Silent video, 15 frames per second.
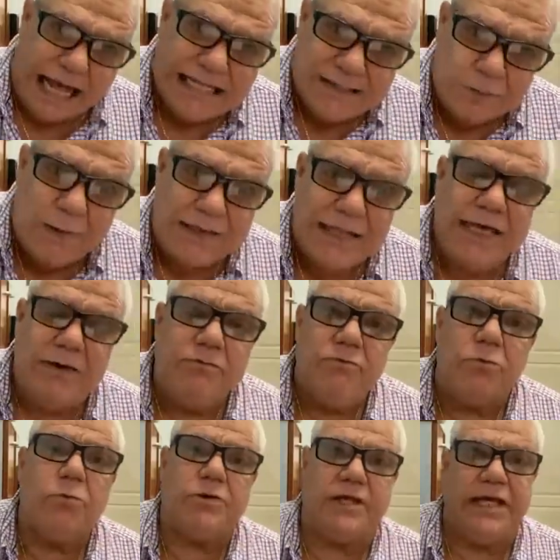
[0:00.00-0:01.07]
That's what
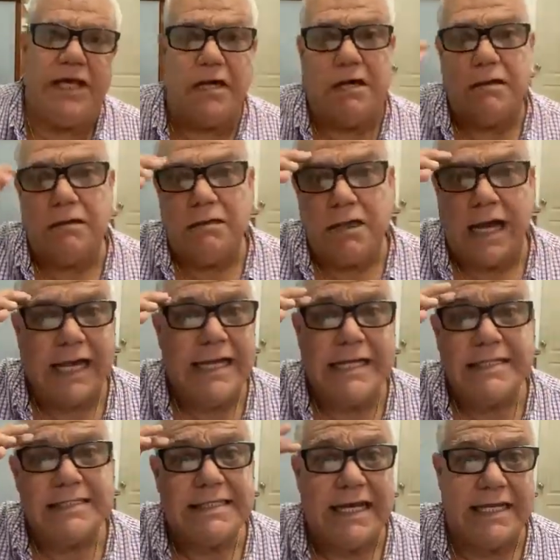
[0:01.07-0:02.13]
they wrote there.
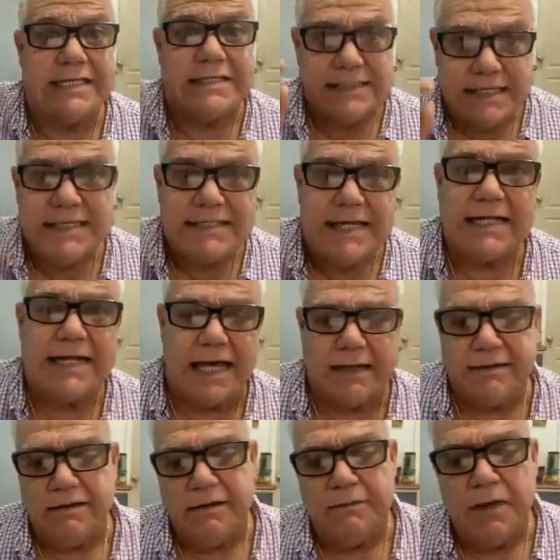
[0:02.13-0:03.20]
I didn't say this, they said
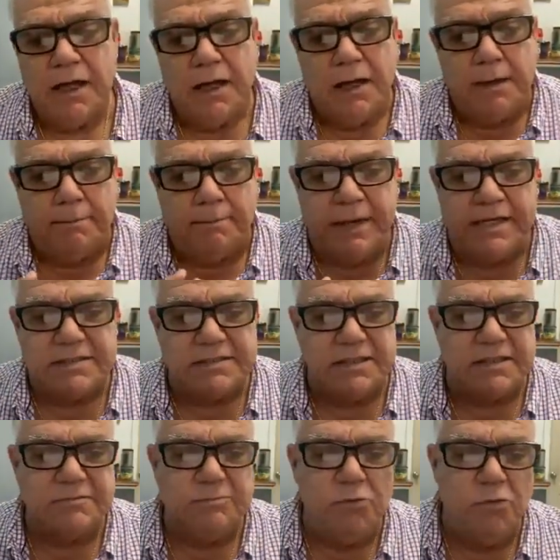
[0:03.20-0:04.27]
that.
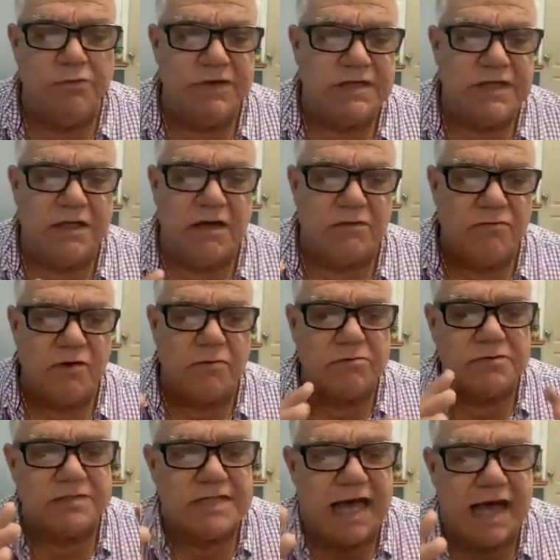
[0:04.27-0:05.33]
Ministers moving
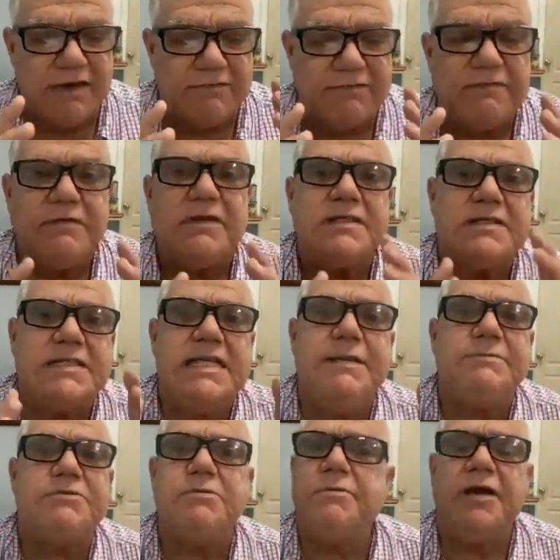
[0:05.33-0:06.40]
around staff
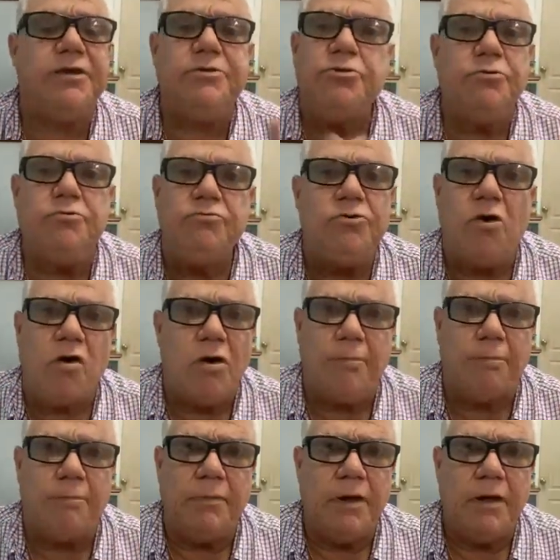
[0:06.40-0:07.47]
seems to be a new
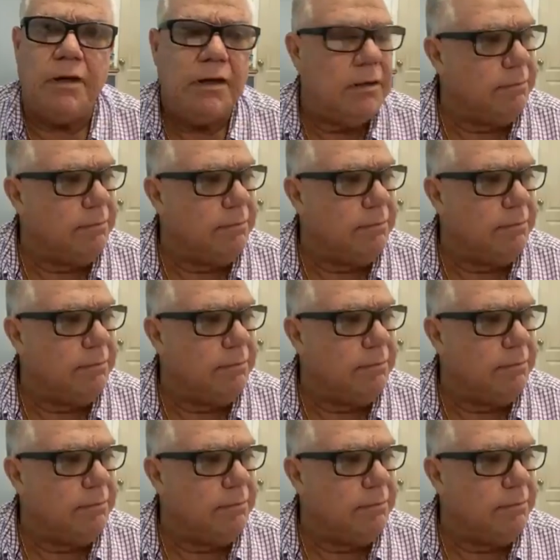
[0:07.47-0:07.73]
norm.